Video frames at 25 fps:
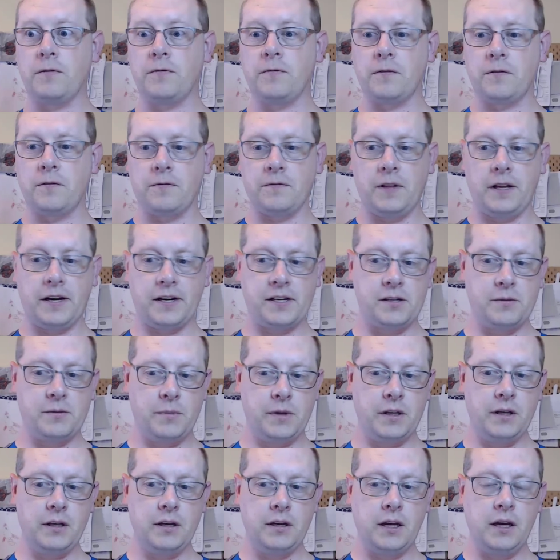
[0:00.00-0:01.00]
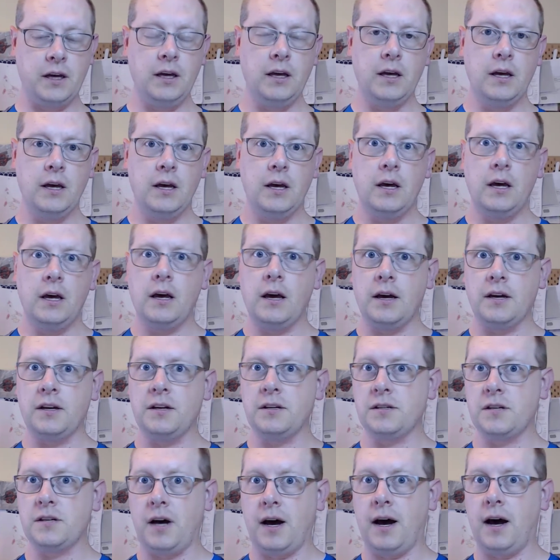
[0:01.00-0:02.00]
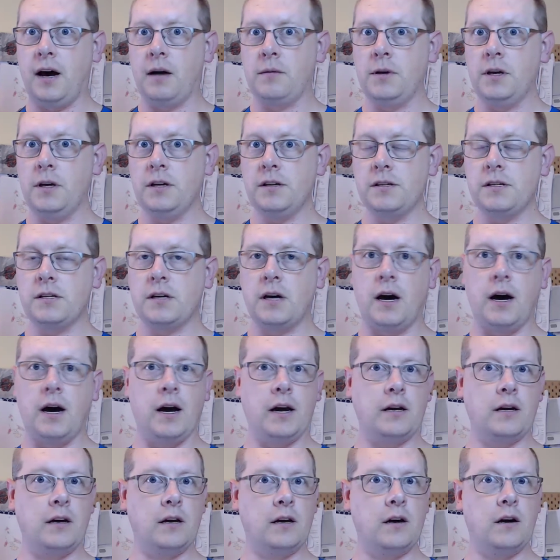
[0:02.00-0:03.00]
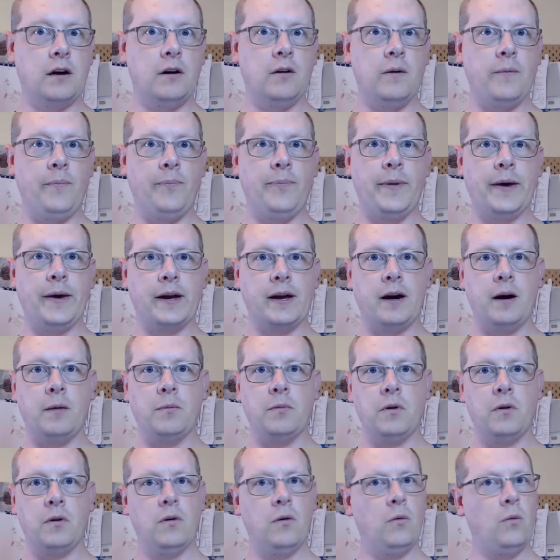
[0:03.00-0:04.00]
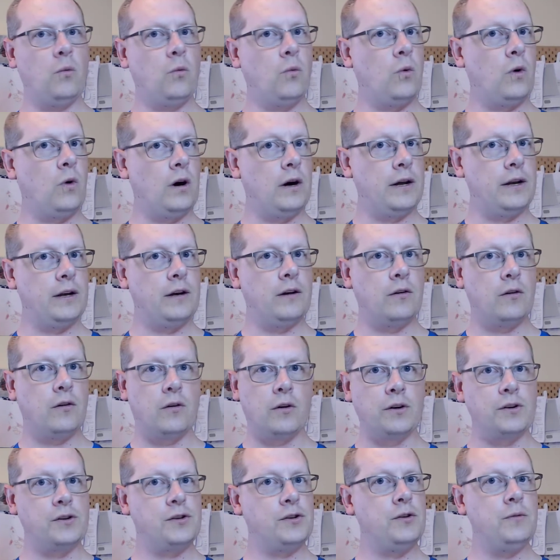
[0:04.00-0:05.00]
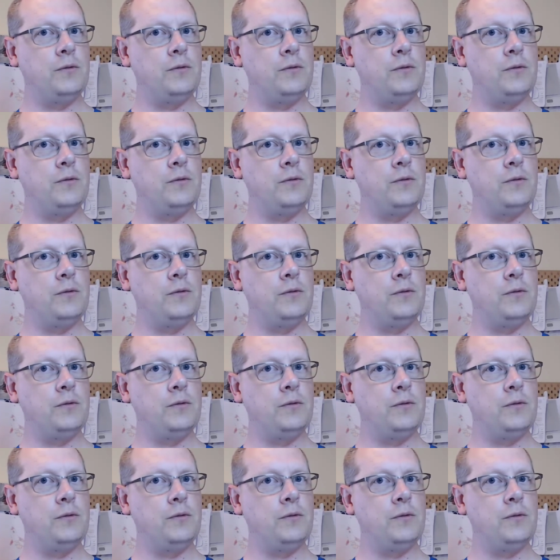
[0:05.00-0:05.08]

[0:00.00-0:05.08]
for flexibility. As a hobbyist, I could go and pick up 1 or 2